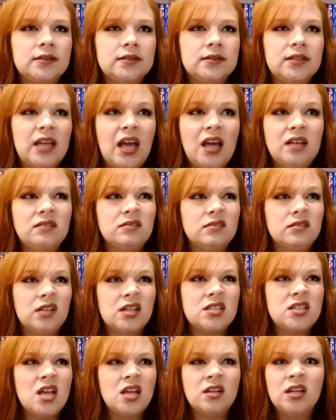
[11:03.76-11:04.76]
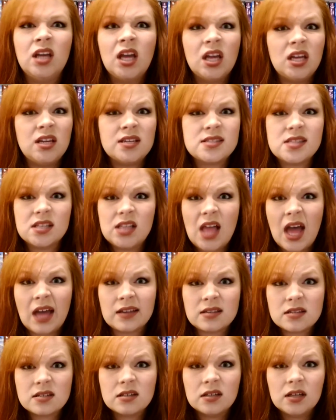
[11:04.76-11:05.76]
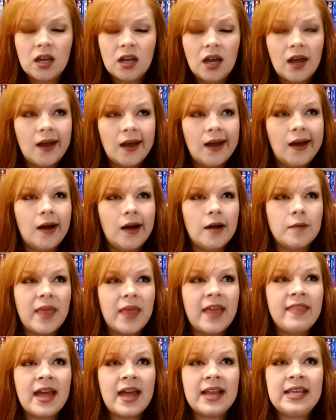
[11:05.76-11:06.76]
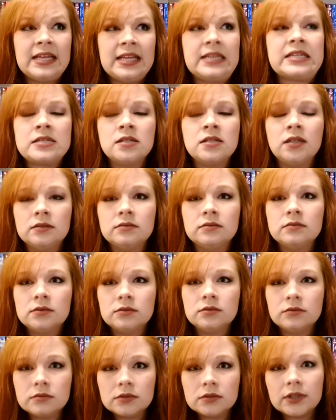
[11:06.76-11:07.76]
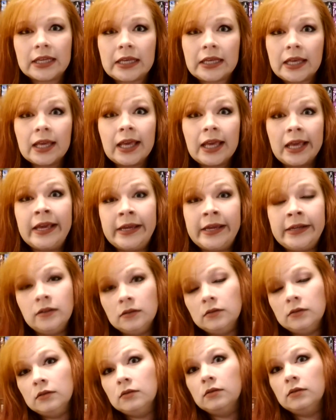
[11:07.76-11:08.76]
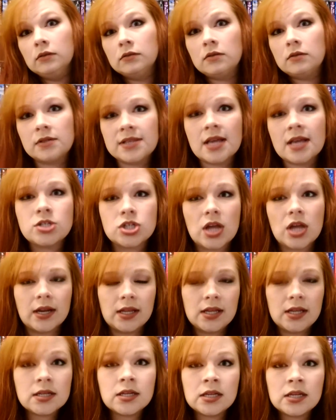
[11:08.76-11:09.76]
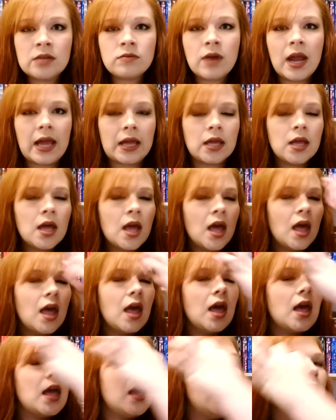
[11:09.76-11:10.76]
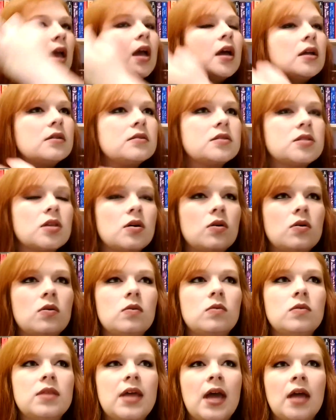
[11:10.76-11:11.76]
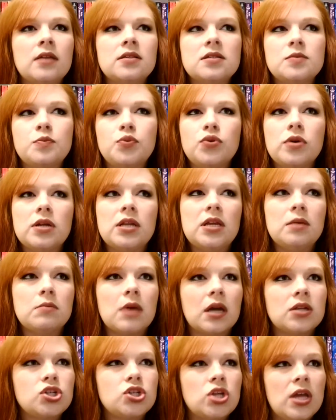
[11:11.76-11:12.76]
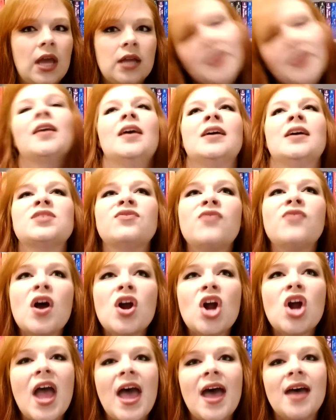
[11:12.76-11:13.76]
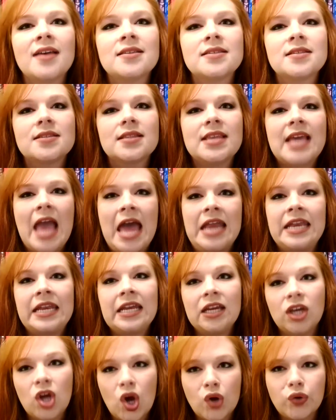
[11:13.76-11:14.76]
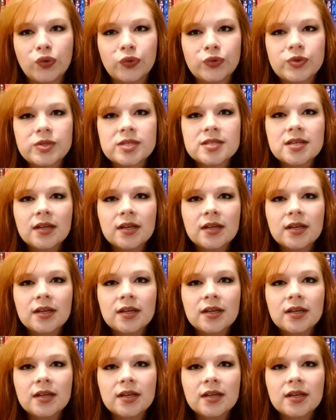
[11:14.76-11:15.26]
yeah, that's it. He's the last. And that he didn't eat Sunshine. He didn't eat Ray. And so that's pretty much it. As far as the ending goes,